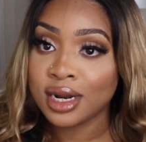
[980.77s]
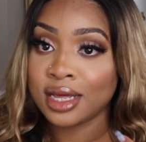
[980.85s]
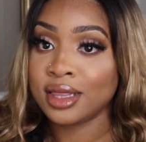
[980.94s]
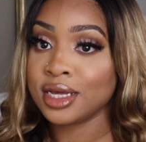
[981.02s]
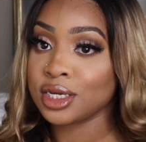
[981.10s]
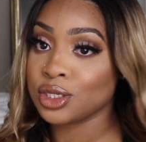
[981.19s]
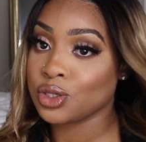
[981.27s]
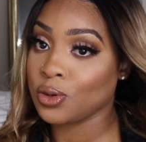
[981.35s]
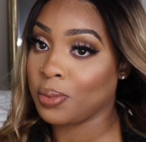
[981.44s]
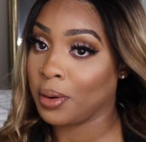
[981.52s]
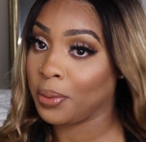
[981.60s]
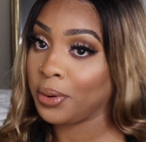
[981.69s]
I think it's
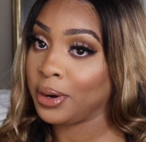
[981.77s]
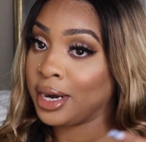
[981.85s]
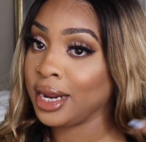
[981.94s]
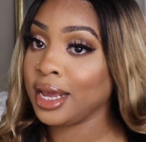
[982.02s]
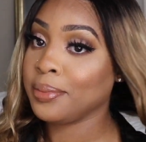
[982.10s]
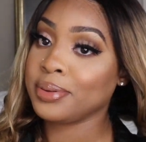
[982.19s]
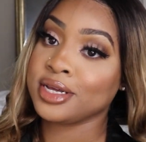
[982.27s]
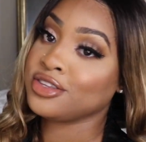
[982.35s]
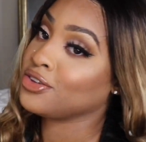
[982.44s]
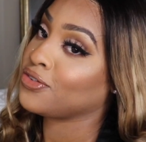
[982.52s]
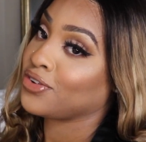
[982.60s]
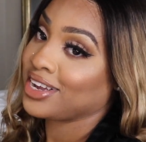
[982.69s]
super pretty.
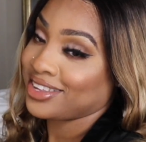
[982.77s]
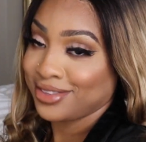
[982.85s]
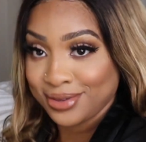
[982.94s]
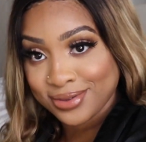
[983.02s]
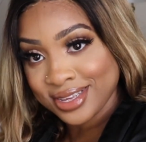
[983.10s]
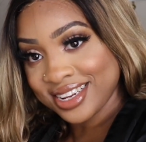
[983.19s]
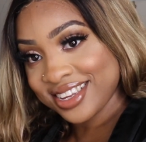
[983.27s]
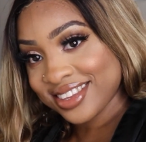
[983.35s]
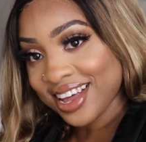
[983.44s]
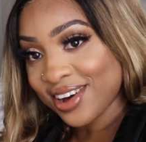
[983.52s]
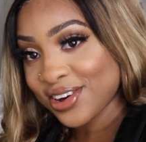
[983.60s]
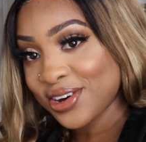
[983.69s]
Please don't forget to use the
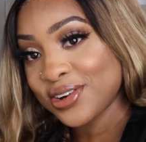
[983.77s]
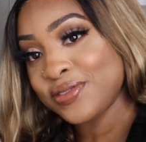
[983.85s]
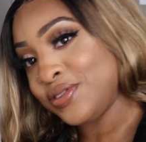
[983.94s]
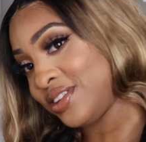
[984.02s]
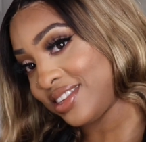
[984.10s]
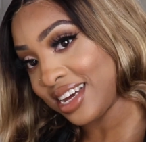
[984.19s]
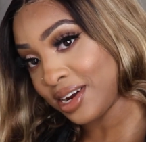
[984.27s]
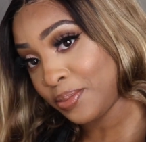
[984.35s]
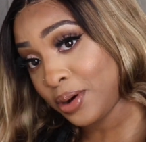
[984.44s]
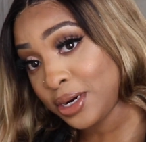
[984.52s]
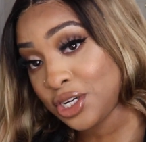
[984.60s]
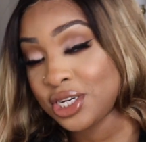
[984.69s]
discount code if you decide to
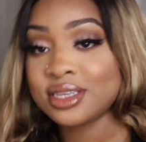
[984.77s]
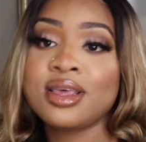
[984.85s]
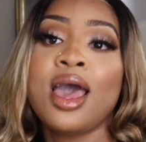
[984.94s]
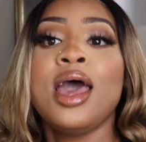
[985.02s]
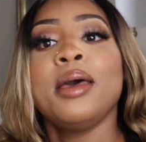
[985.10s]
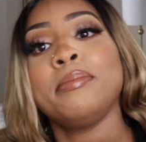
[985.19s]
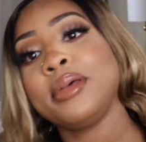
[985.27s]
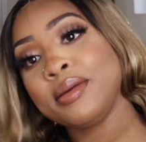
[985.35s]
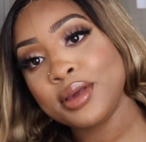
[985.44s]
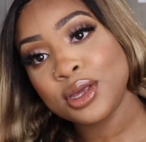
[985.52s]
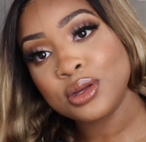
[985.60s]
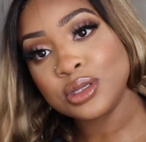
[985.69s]
purchase
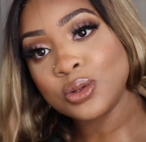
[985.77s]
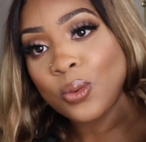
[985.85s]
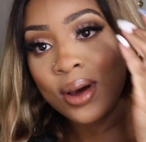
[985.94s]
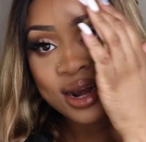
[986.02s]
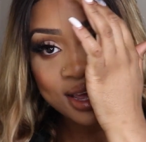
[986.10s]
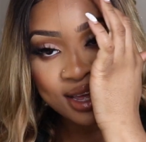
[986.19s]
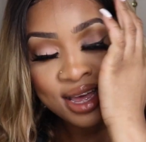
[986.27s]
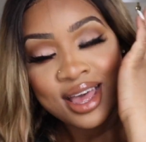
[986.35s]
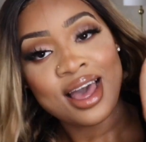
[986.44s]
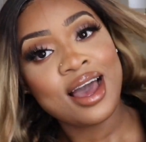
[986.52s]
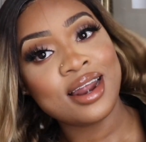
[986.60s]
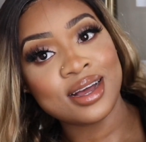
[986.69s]
BBU20,
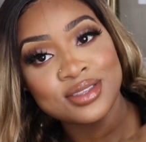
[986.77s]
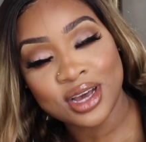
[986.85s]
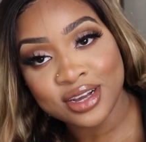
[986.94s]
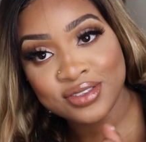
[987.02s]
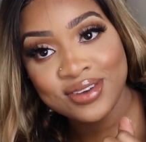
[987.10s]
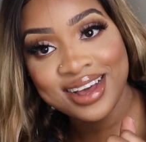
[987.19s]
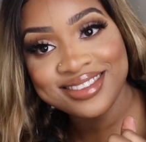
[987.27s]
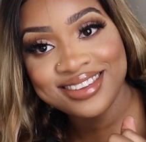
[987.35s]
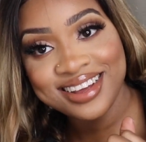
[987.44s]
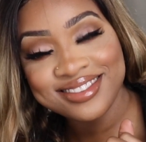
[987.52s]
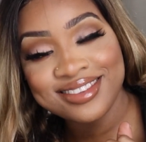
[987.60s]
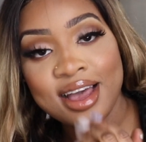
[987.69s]
and I'll talk to you guys
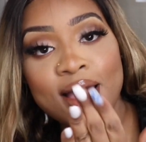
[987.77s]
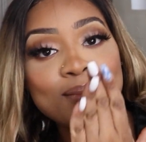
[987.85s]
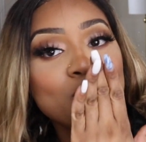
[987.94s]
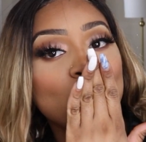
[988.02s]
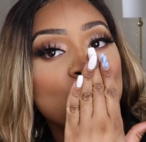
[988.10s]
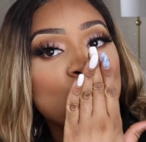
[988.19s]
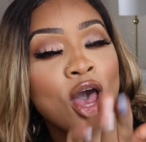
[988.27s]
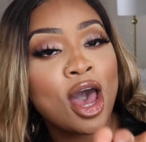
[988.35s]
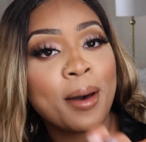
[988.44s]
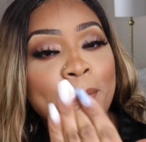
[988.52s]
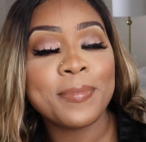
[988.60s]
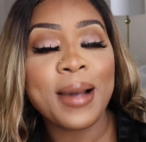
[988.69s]
next time.
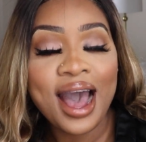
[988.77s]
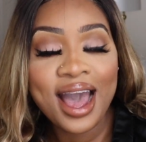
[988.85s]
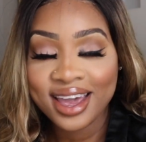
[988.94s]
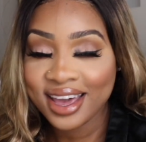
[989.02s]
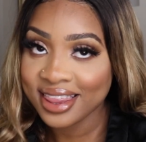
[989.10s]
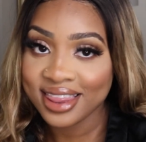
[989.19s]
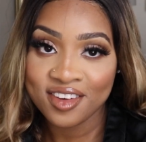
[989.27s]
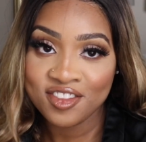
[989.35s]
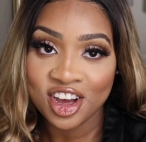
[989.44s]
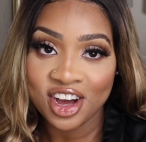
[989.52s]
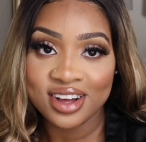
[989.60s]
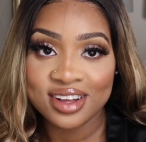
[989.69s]
Bye. I love
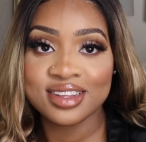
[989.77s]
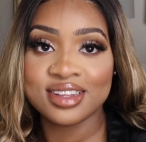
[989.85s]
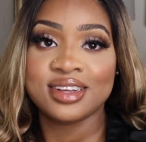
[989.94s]
y'all.